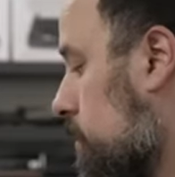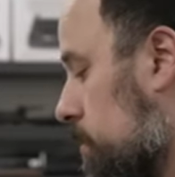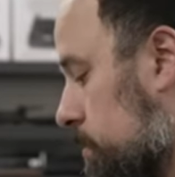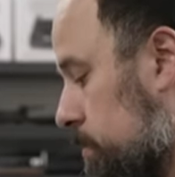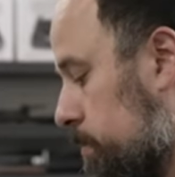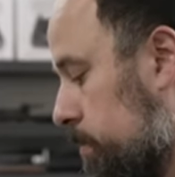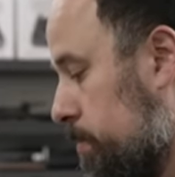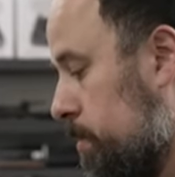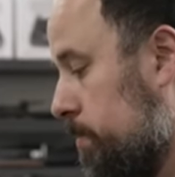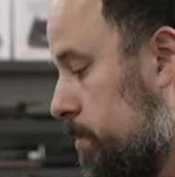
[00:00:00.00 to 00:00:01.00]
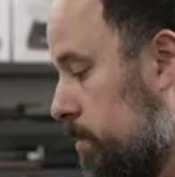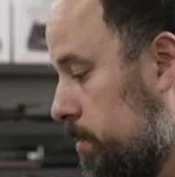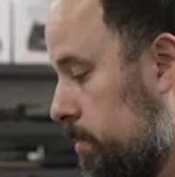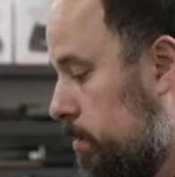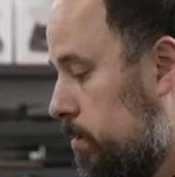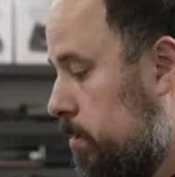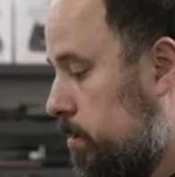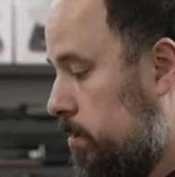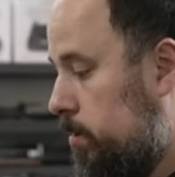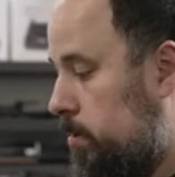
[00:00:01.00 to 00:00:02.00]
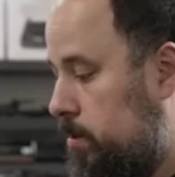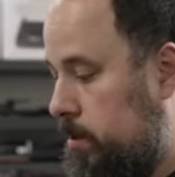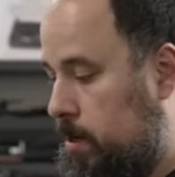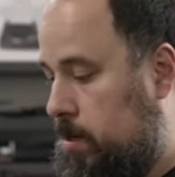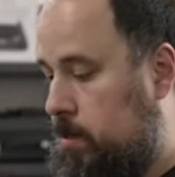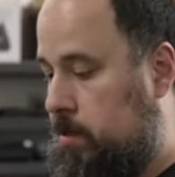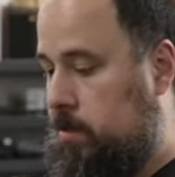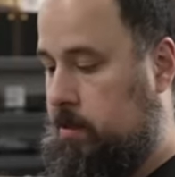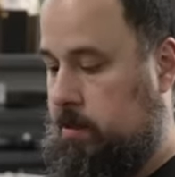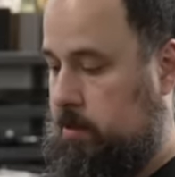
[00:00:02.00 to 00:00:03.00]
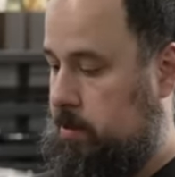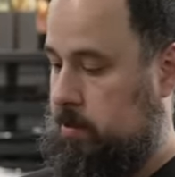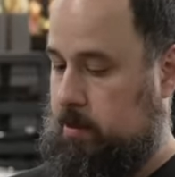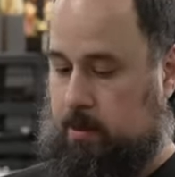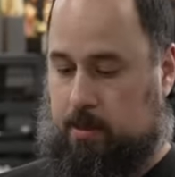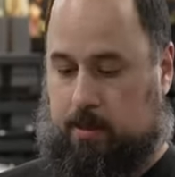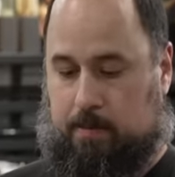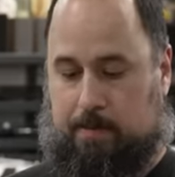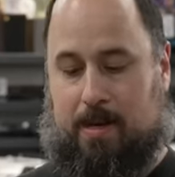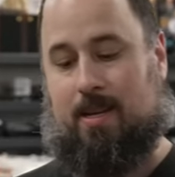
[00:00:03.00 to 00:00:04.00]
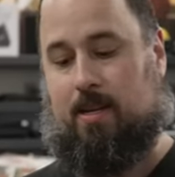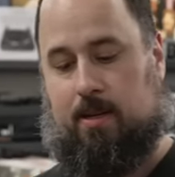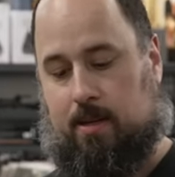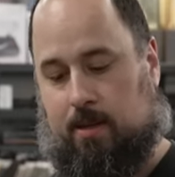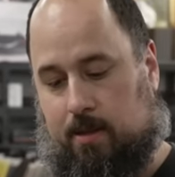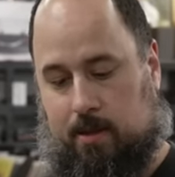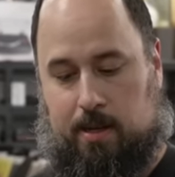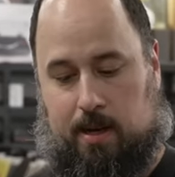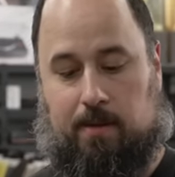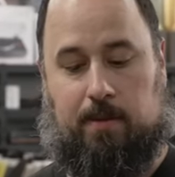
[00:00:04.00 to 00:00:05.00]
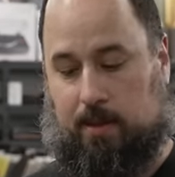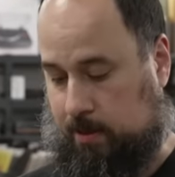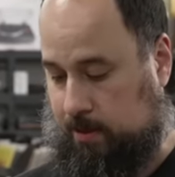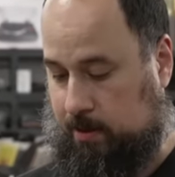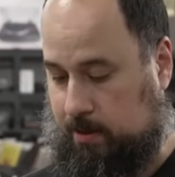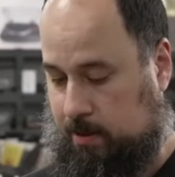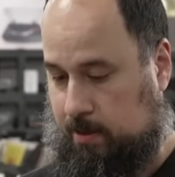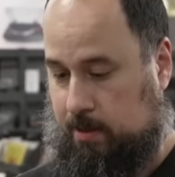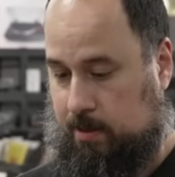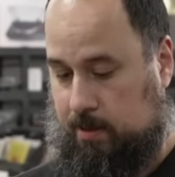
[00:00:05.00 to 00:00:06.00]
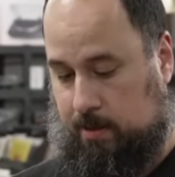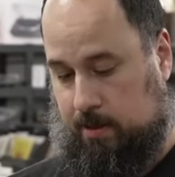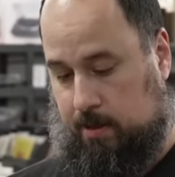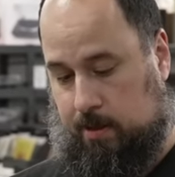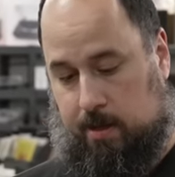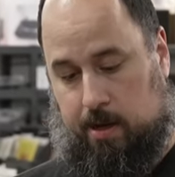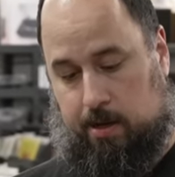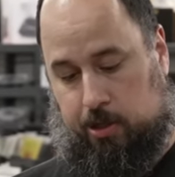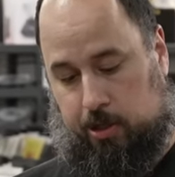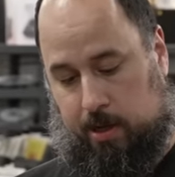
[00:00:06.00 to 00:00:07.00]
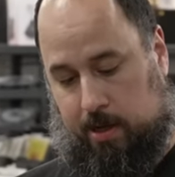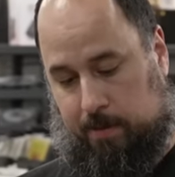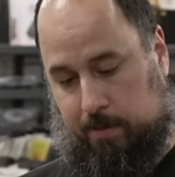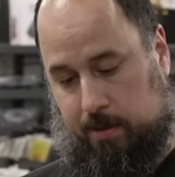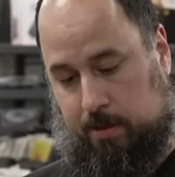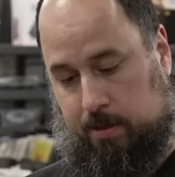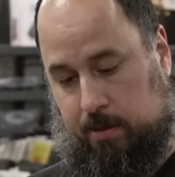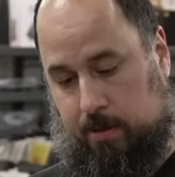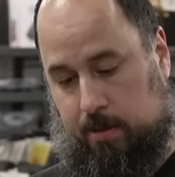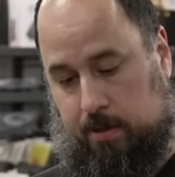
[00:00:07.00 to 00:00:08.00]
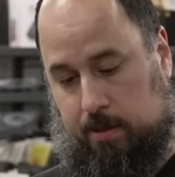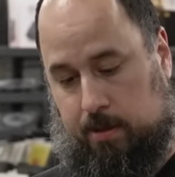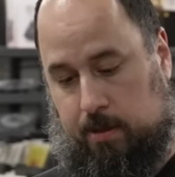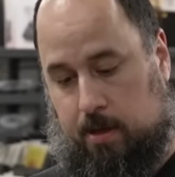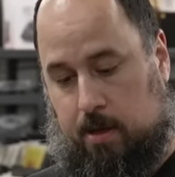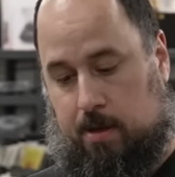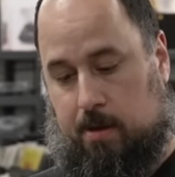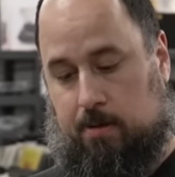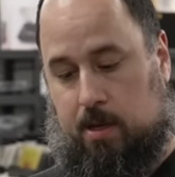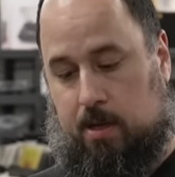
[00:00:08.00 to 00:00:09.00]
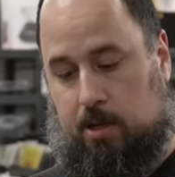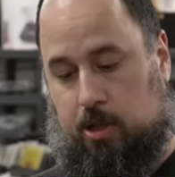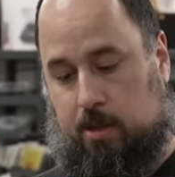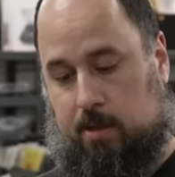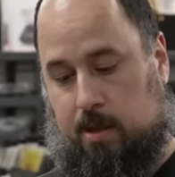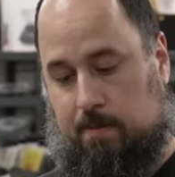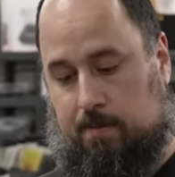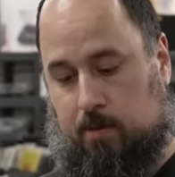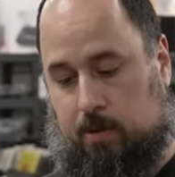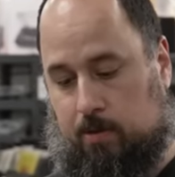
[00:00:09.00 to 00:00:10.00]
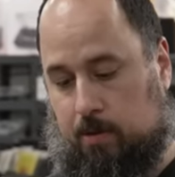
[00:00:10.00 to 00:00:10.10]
uh, be probably taking this here. Let's see. Etta is better than ever. Etta James. Let's see. The Outstanding Chess album was